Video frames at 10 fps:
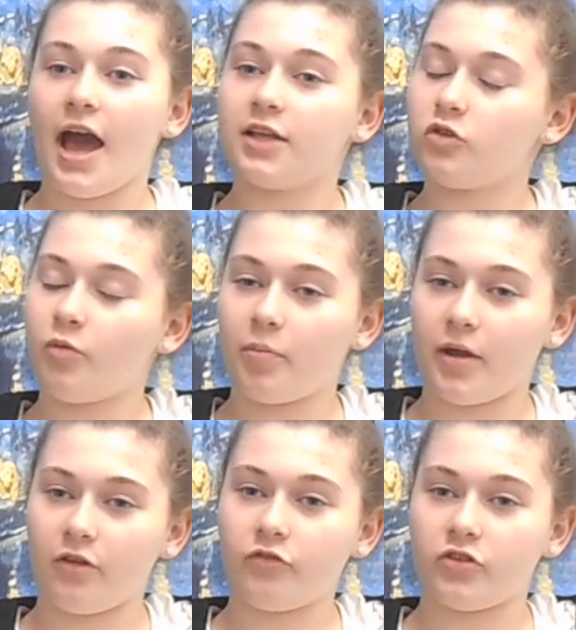as we
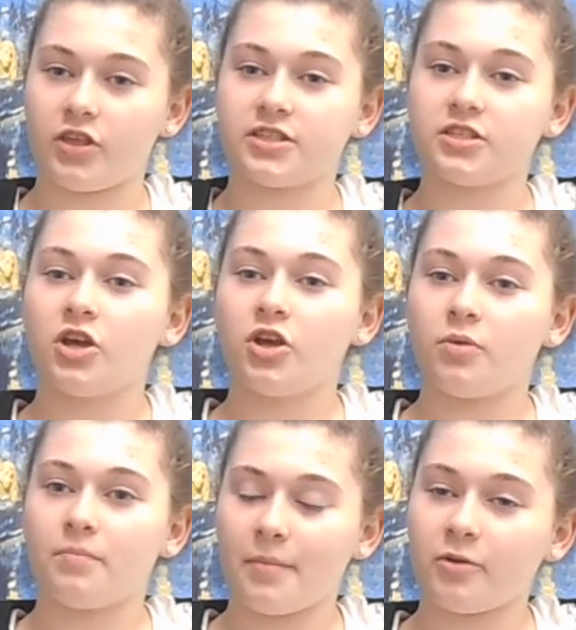prepare for this
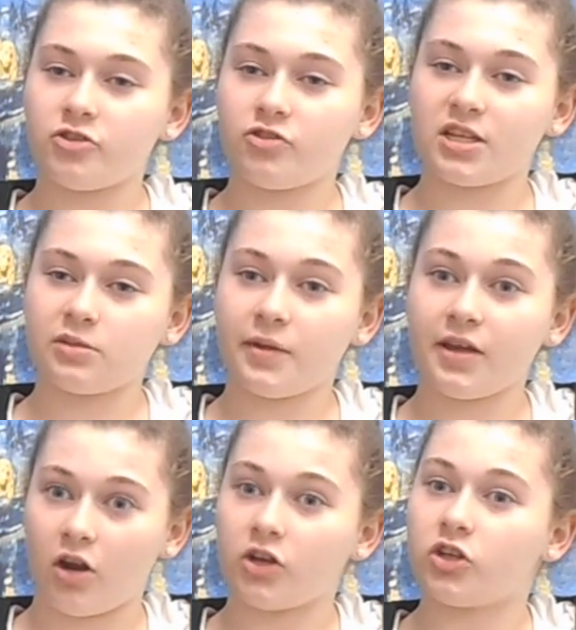memory
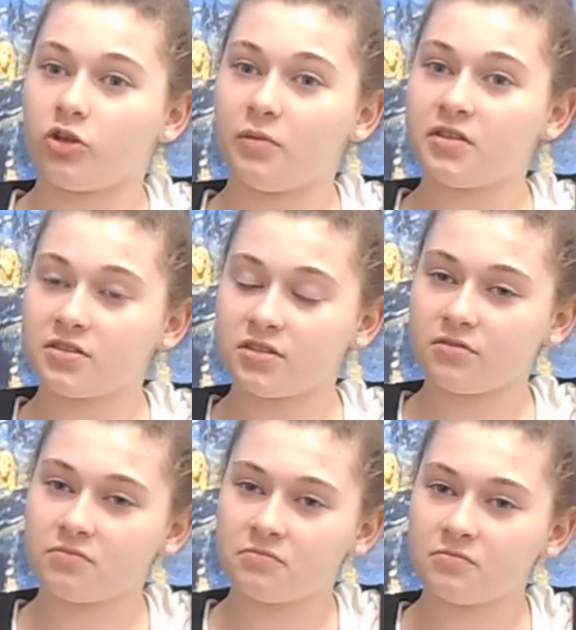transplant on
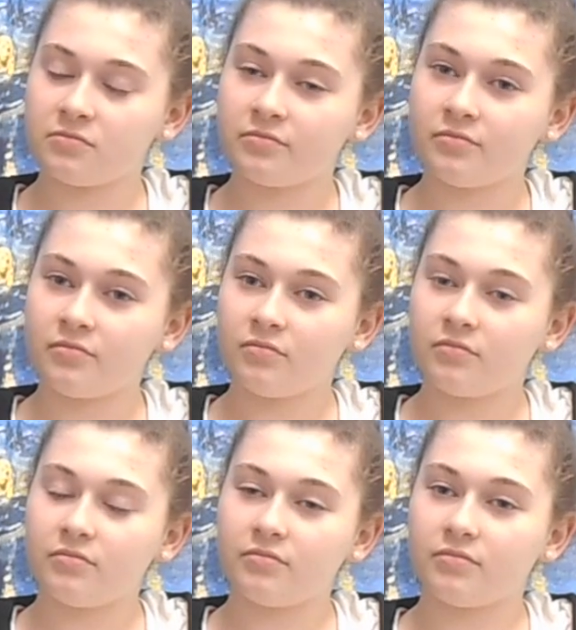humans?